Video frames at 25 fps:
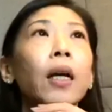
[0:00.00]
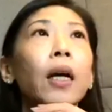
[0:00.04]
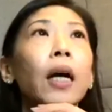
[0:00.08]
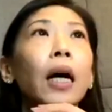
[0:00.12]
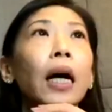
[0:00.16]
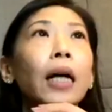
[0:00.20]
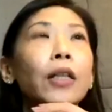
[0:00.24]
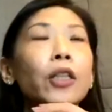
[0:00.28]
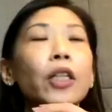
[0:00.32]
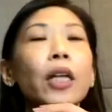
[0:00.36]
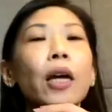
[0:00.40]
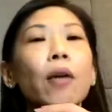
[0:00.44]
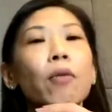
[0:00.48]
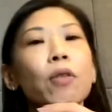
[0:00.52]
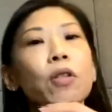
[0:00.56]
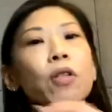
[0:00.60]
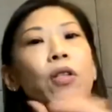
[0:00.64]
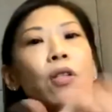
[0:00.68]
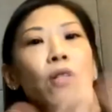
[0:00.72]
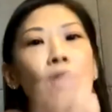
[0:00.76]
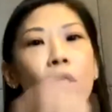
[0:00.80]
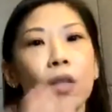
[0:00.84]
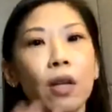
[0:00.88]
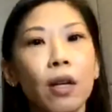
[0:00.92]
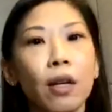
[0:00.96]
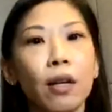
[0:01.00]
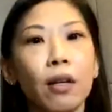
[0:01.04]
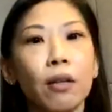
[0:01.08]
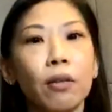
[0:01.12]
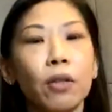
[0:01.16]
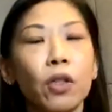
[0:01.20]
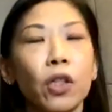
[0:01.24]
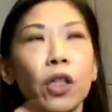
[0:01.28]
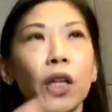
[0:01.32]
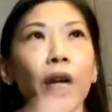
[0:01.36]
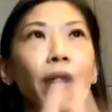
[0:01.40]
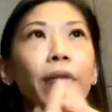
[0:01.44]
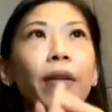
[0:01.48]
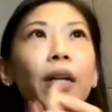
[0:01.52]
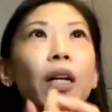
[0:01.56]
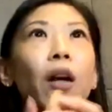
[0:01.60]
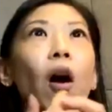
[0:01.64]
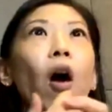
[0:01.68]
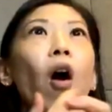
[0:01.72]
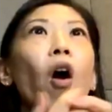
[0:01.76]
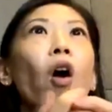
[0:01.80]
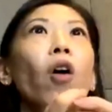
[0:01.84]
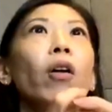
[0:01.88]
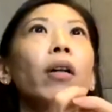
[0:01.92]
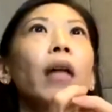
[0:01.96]
Actually, I was just sharing
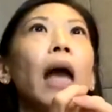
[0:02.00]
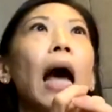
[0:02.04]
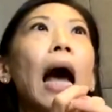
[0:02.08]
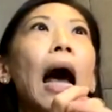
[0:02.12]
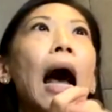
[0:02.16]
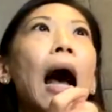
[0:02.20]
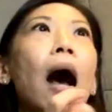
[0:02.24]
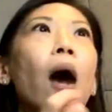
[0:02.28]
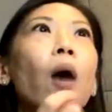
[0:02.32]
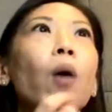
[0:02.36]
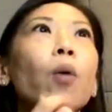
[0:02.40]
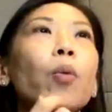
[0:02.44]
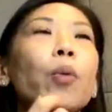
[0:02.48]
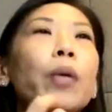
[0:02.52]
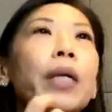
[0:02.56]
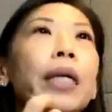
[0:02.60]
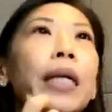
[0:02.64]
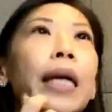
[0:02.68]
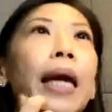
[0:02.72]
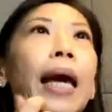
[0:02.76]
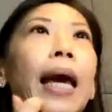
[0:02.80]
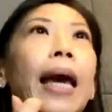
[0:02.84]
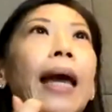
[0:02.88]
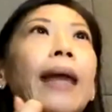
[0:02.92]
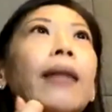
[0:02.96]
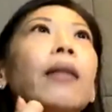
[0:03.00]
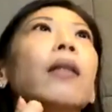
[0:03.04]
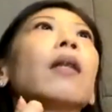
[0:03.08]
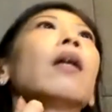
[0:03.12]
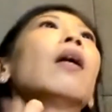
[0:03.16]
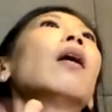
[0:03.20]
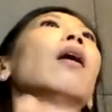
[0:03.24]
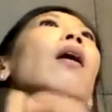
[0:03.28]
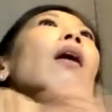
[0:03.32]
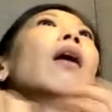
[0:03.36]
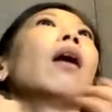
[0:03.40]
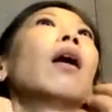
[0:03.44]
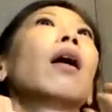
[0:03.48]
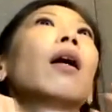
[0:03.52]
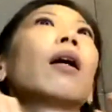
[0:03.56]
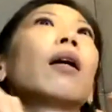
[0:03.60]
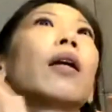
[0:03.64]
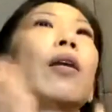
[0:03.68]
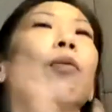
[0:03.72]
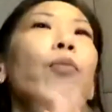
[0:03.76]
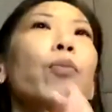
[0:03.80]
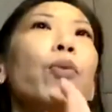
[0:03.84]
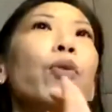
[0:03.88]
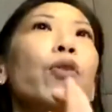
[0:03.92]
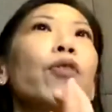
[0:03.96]
on how we can
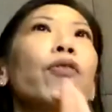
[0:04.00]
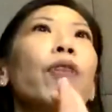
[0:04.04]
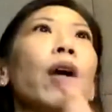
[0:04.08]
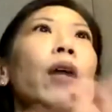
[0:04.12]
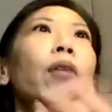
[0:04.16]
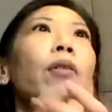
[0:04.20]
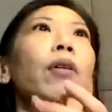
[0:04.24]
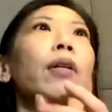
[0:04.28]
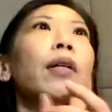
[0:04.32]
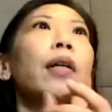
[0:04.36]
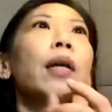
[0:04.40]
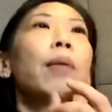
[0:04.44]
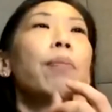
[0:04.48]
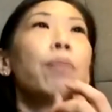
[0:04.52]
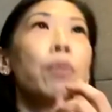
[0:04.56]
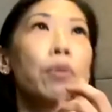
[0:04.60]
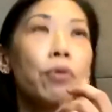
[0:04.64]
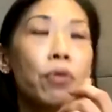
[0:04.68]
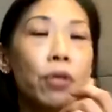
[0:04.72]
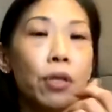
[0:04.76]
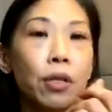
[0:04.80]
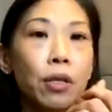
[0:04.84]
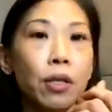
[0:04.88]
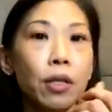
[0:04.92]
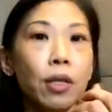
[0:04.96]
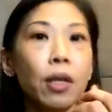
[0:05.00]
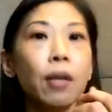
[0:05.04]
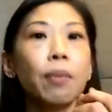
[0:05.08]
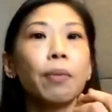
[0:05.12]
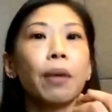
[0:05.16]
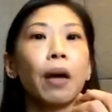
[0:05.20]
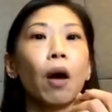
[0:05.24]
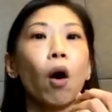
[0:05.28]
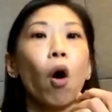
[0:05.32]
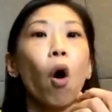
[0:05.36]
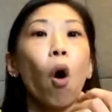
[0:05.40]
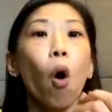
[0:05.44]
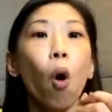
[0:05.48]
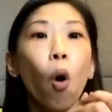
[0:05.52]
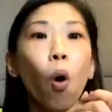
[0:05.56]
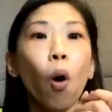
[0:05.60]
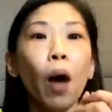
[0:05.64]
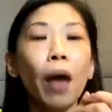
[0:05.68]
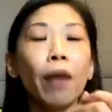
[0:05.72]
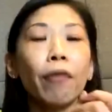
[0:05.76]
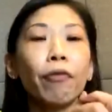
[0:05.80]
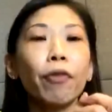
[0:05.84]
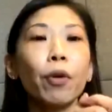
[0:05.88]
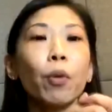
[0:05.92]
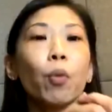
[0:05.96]
improve our immune system. Or
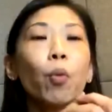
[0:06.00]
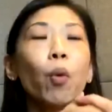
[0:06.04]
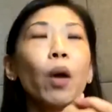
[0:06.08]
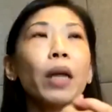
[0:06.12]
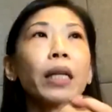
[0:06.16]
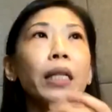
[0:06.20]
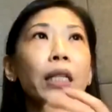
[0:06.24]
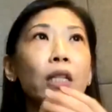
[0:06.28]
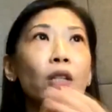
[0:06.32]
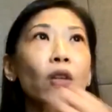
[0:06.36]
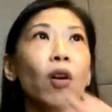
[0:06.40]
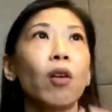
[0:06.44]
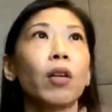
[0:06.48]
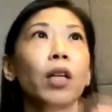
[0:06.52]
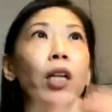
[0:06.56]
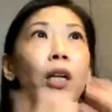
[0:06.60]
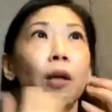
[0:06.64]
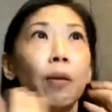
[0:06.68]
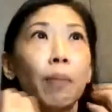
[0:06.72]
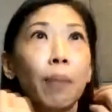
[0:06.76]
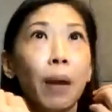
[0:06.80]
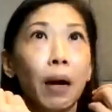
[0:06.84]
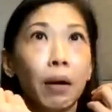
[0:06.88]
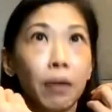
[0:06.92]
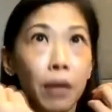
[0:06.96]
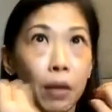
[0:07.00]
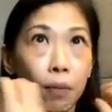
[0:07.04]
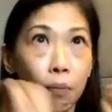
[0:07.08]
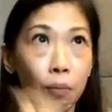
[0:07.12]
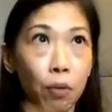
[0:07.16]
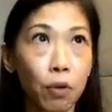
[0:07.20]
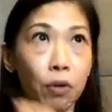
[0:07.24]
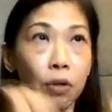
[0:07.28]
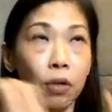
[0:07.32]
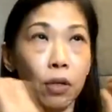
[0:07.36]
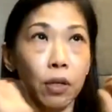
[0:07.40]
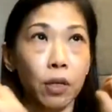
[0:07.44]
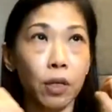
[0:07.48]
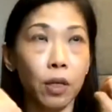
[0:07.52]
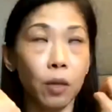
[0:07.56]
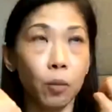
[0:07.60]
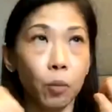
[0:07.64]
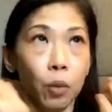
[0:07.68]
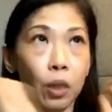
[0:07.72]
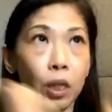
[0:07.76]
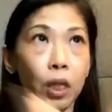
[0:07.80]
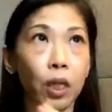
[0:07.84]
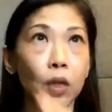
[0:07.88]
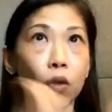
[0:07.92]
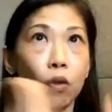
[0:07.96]
everyone is talking about immune system.
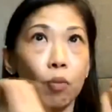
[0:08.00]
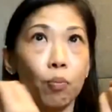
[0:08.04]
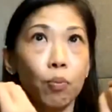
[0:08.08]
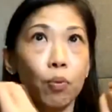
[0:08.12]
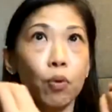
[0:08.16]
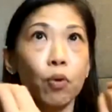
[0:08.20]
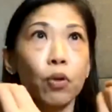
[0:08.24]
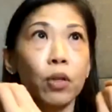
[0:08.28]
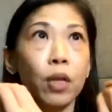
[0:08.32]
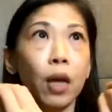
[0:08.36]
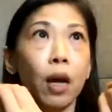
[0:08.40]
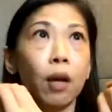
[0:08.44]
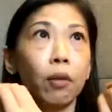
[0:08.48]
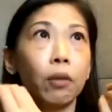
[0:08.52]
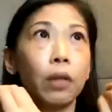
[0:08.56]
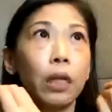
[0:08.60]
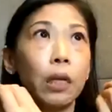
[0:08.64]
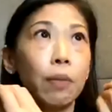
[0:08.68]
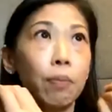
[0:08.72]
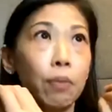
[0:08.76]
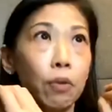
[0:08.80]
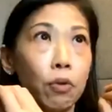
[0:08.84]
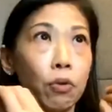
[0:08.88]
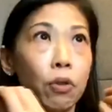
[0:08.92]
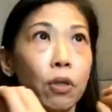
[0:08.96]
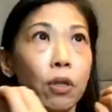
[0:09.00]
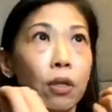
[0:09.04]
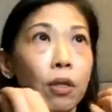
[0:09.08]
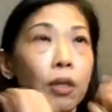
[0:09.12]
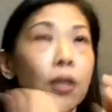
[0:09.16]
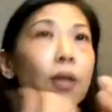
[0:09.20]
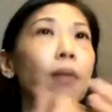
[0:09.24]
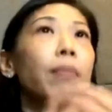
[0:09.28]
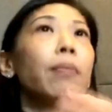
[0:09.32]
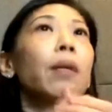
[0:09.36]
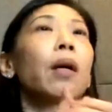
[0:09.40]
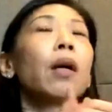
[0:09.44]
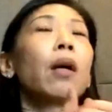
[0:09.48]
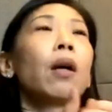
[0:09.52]
We need to boost our immune system,